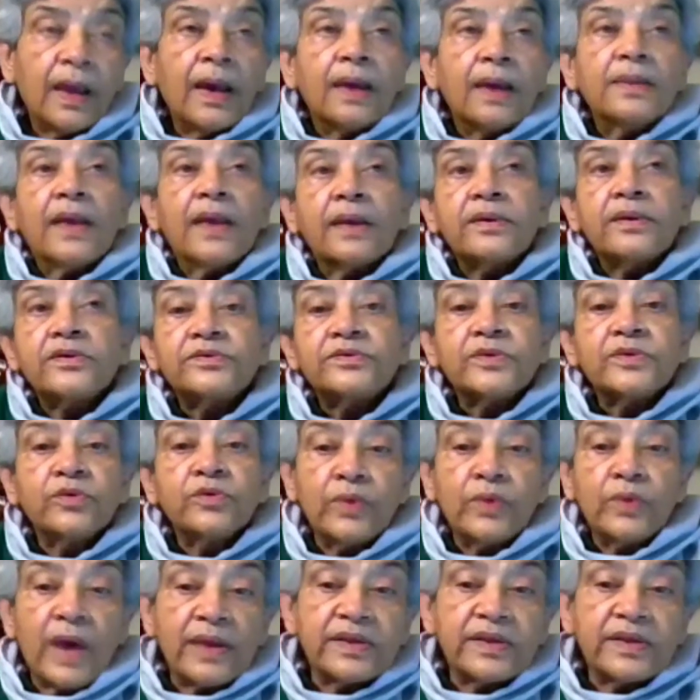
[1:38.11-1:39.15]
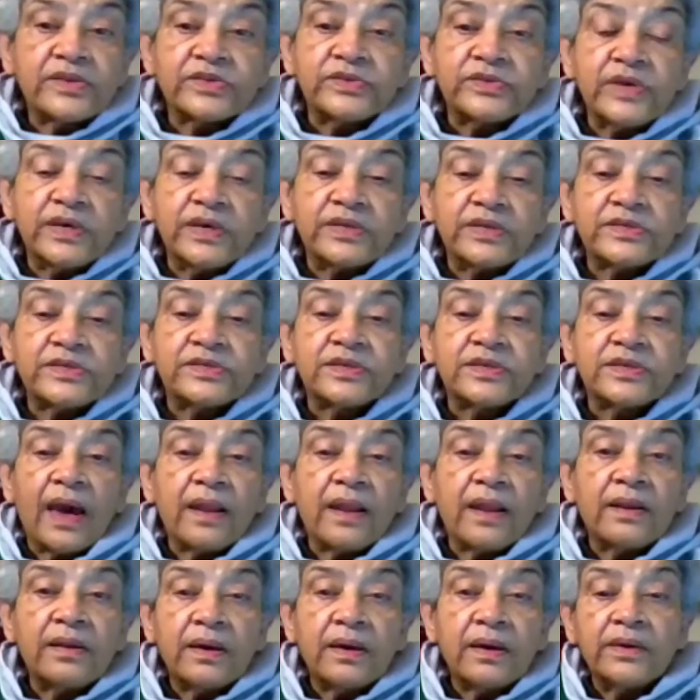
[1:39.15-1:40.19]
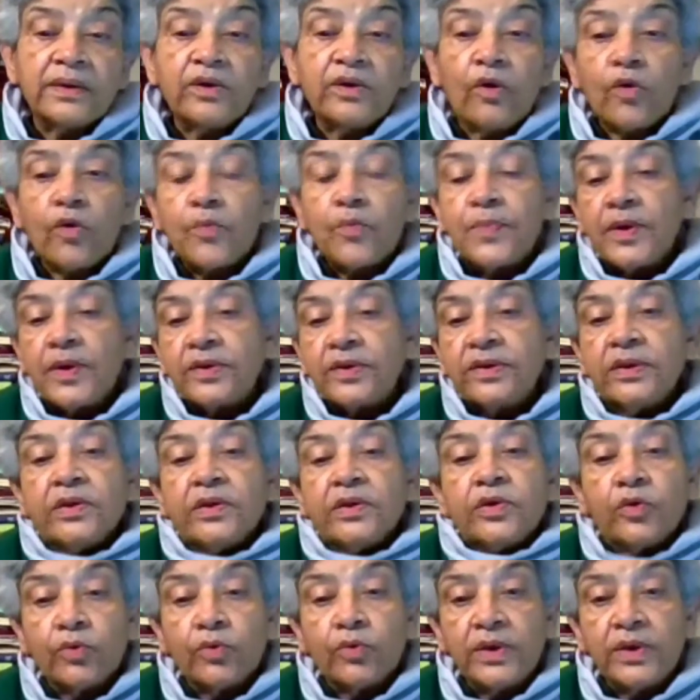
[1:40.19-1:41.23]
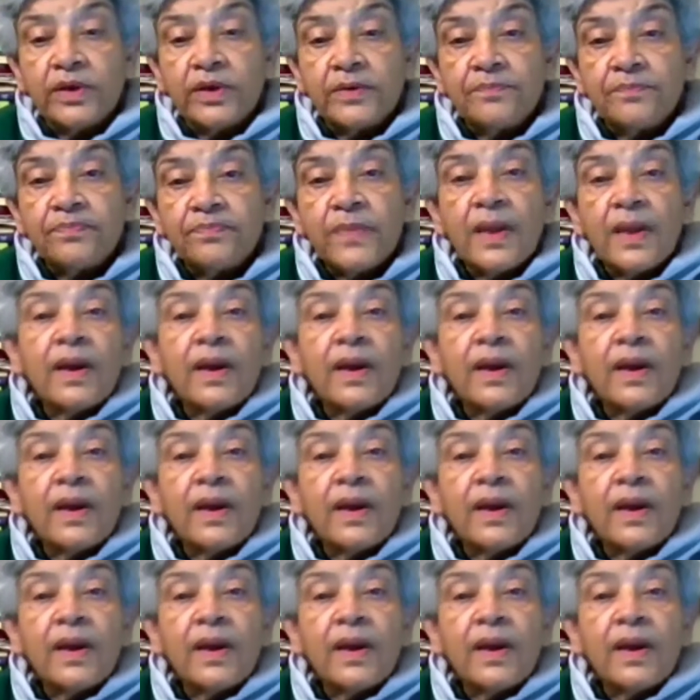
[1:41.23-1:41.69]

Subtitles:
that is the United States, Canada, European Union,